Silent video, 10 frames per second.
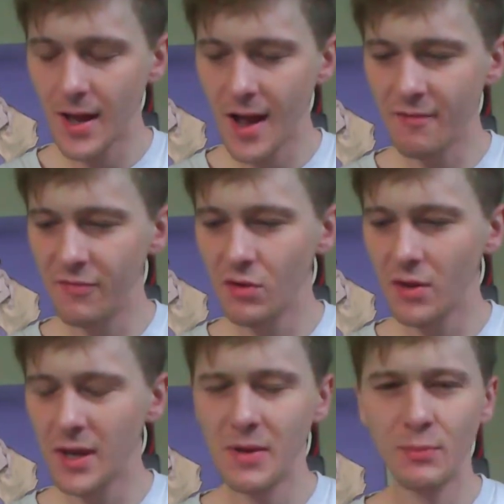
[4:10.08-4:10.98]
I feel
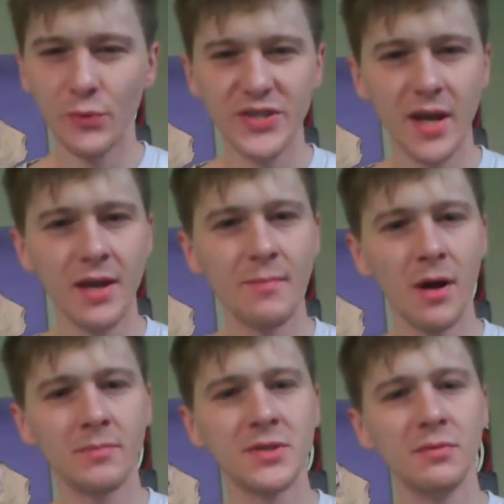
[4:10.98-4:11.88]
like people set him
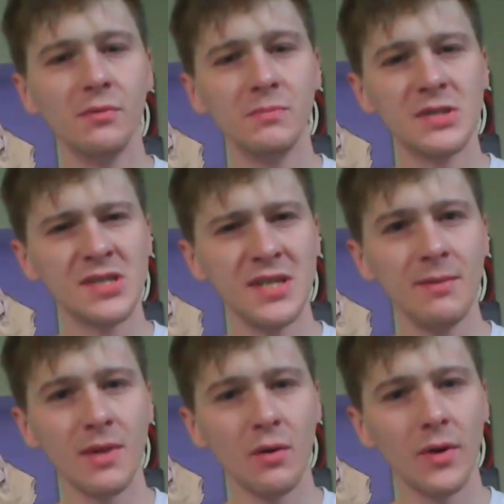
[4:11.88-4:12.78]
up to
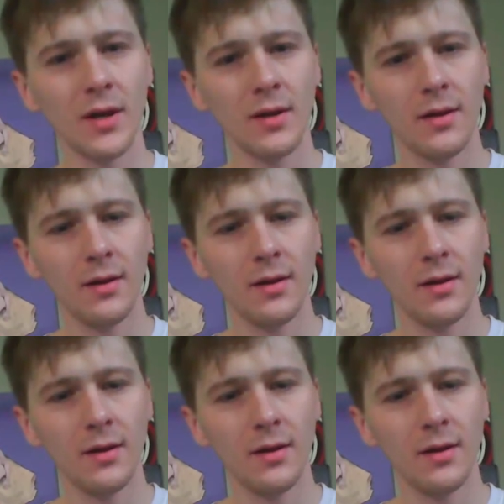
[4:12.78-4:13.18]
seem that way.